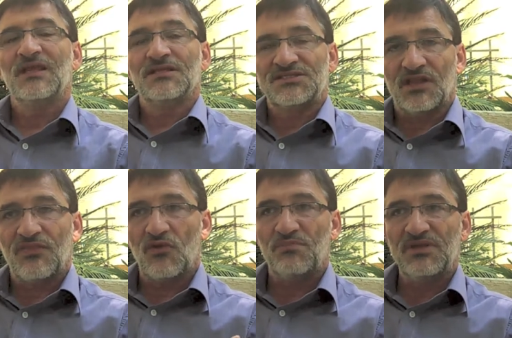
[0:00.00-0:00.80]
Cell
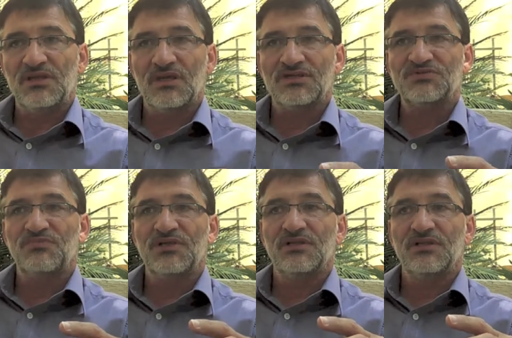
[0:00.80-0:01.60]
therapy has
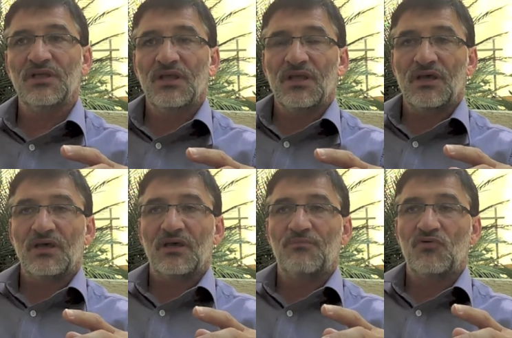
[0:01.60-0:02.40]
been
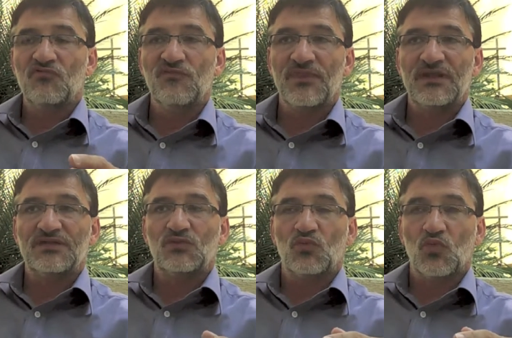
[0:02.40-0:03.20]
proven that it
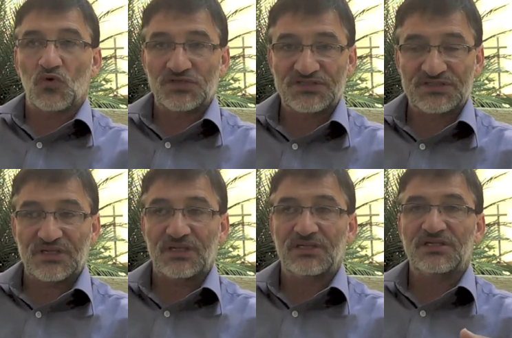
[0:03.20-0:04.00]
works,
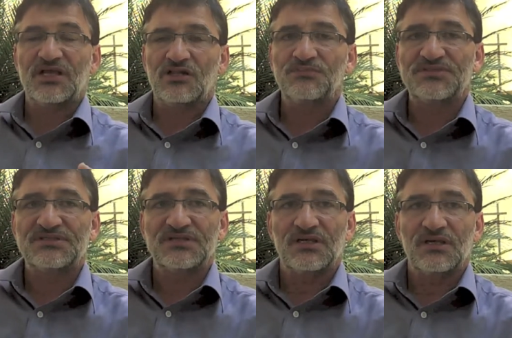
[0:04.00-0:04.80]
and it
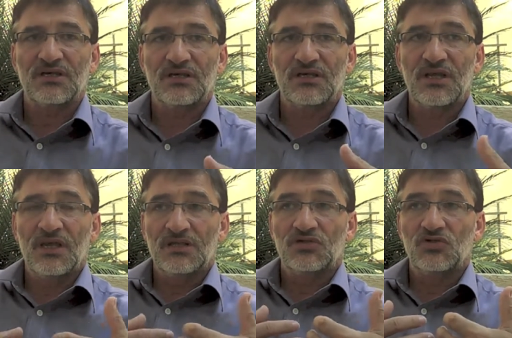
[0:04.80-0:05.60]
helps
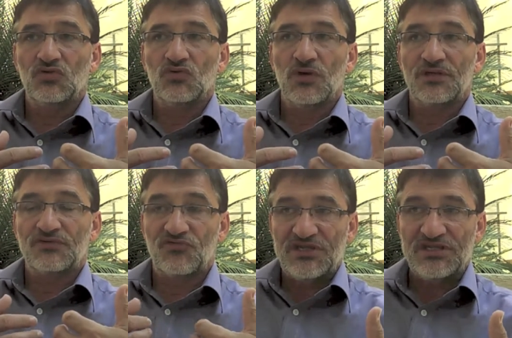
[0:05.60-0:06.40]
to
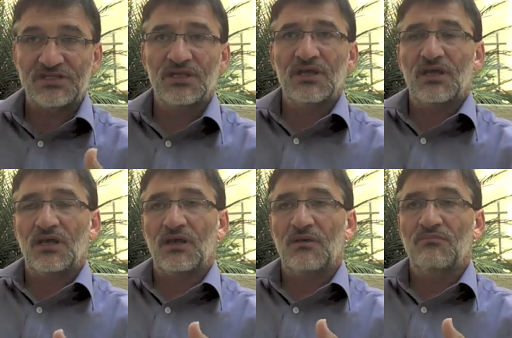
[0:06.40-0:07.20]
treat
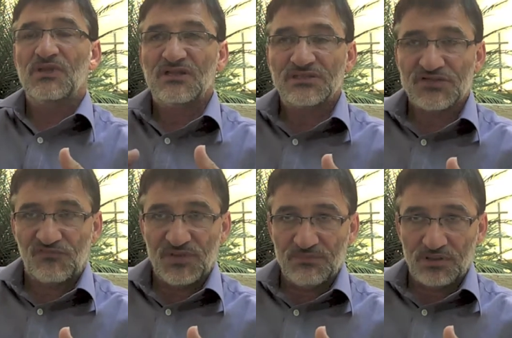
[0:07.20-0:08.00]
millions
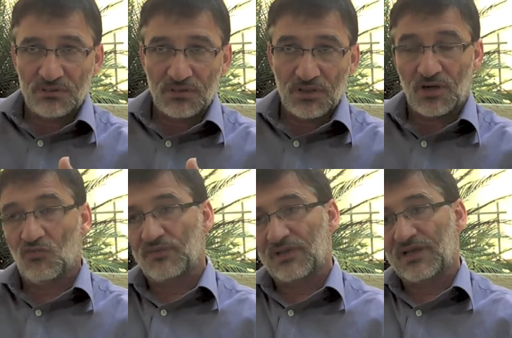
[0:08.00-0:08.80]
of people
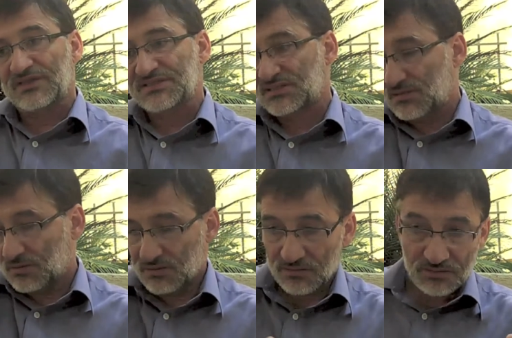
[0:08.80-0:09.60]
over the last
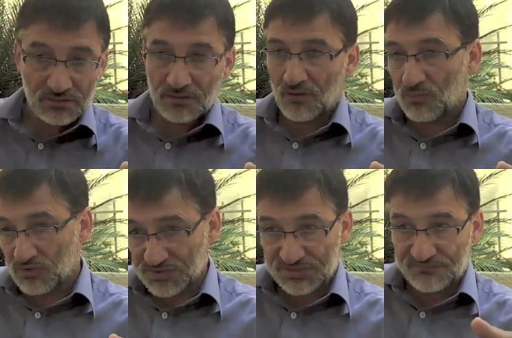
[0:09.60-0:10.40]

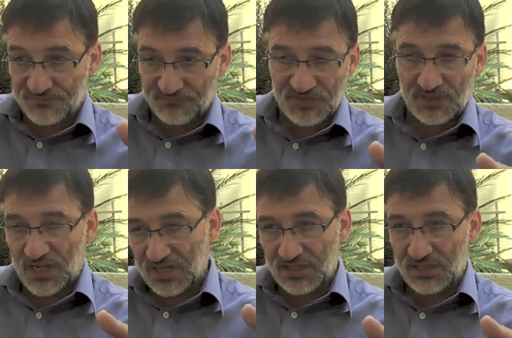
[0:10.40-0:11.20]
almost
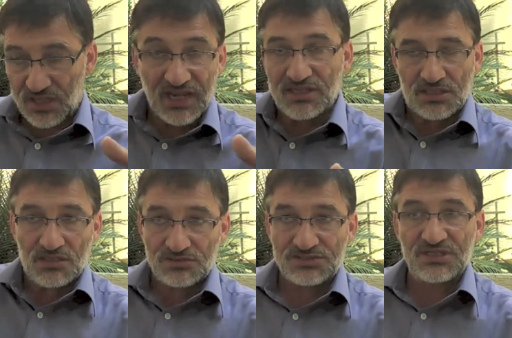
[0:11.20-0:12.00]
80
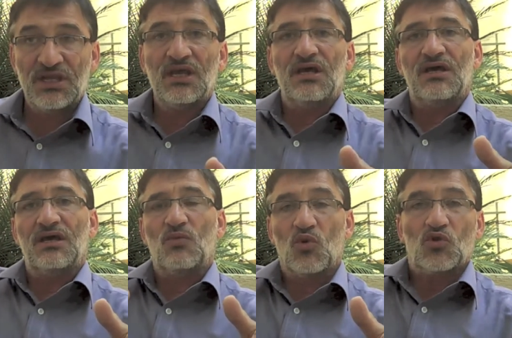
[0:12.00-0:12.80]
years
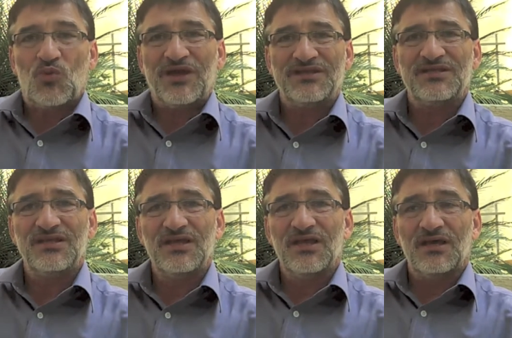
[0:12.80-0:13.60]
worldwide,
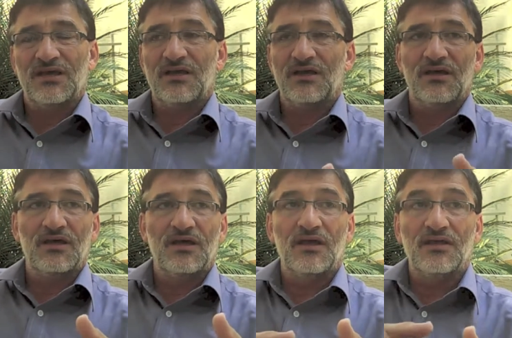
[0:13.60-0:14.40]

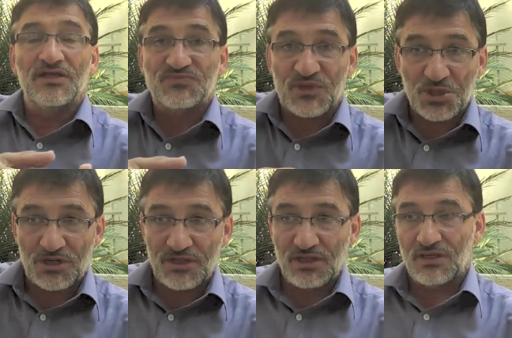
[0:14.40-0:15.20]

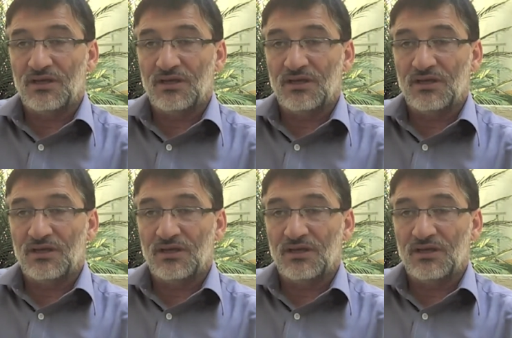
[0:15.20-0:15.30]
especially